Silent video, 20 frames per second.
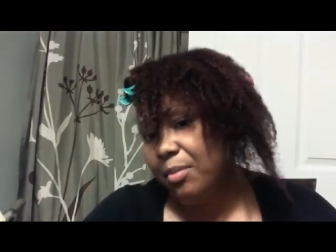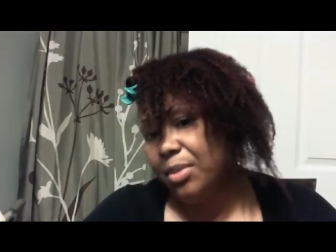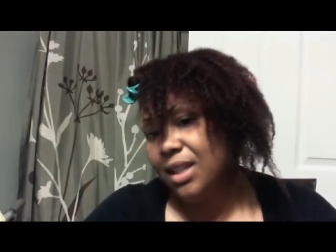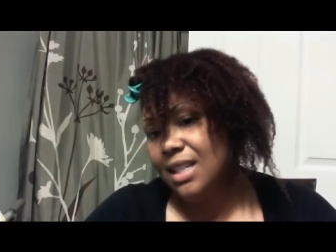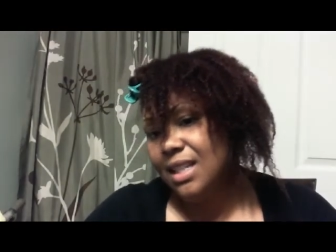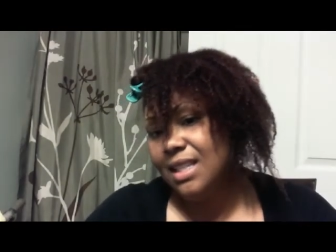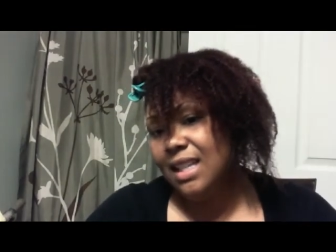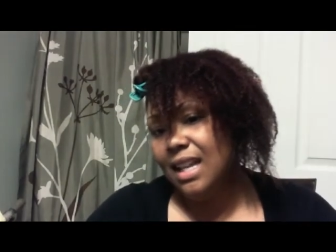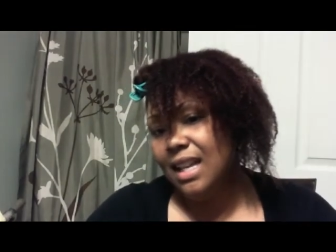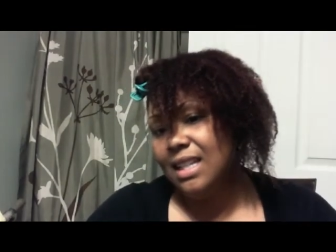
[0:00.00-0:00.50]
But
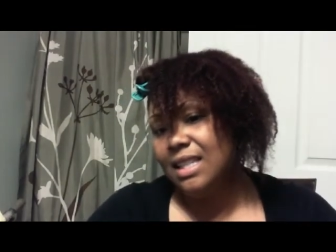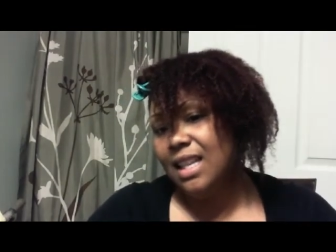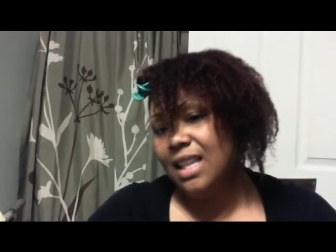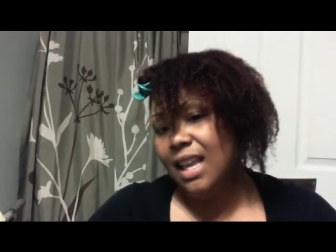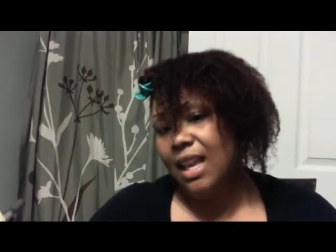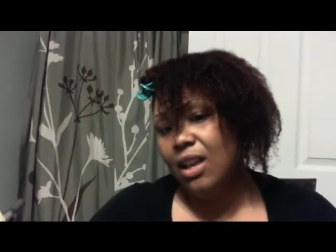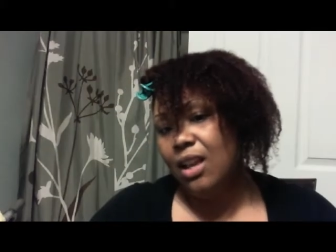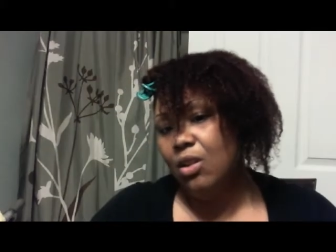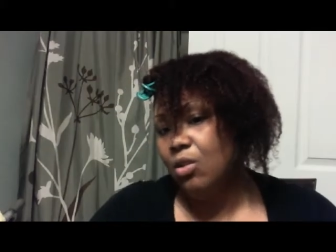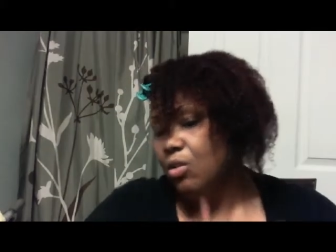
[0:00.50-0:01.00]
it's not
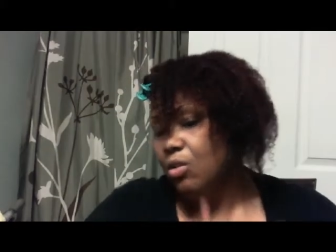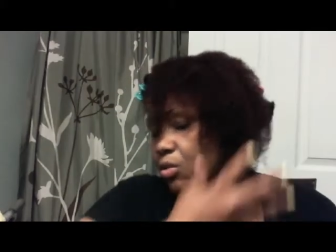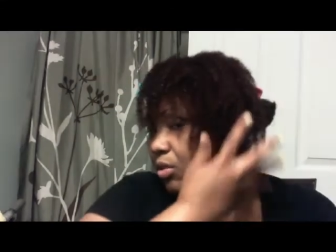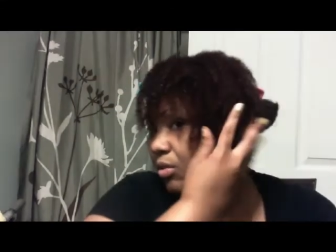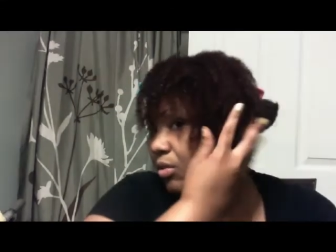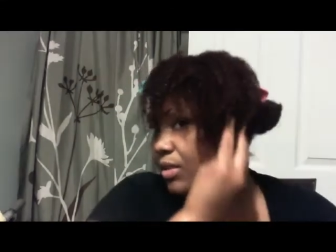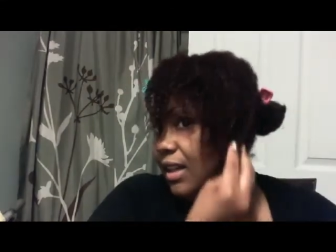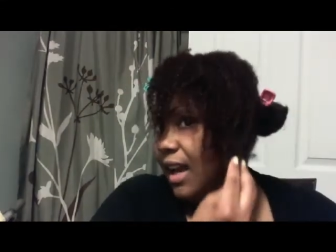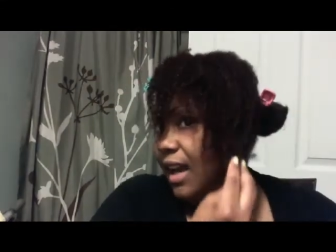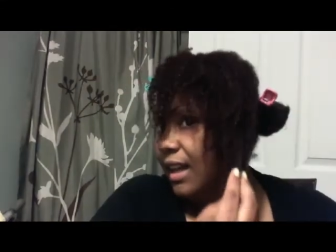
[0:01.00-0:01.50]
tangled
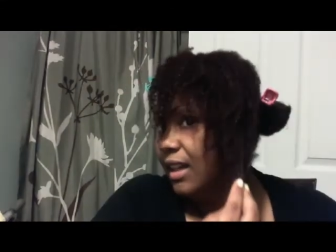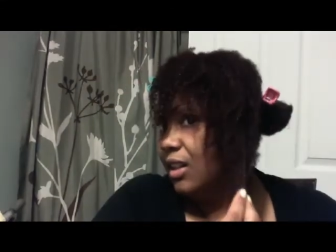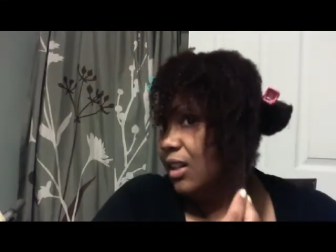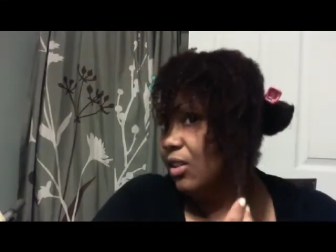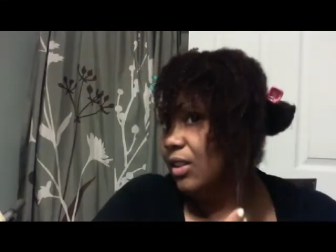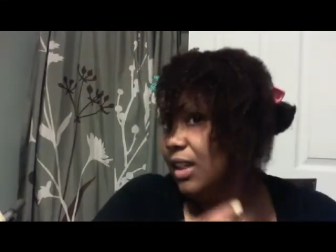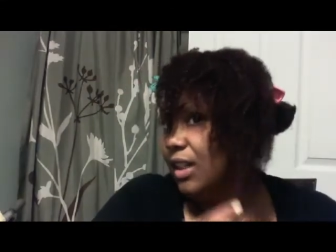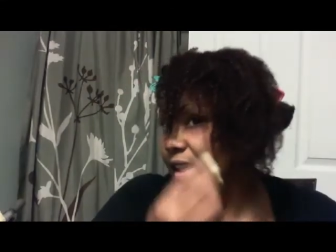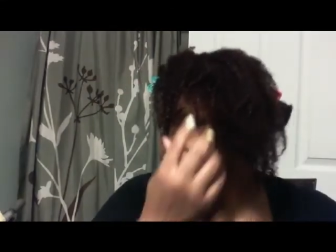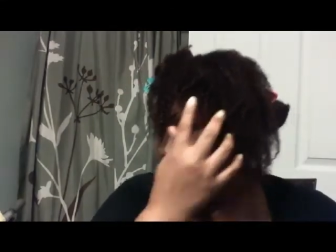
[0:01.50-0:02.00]
or knotted
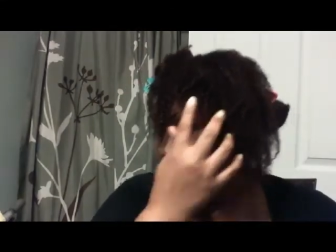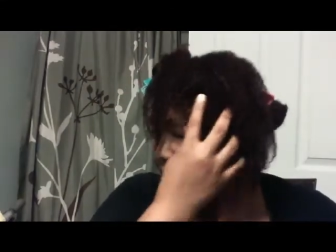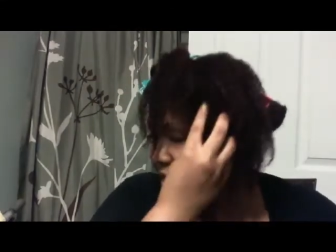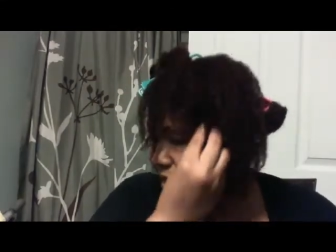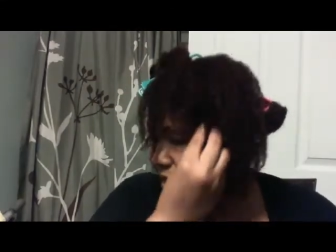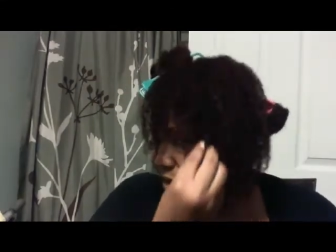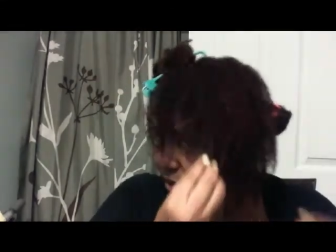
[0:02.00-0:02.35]
on the ends.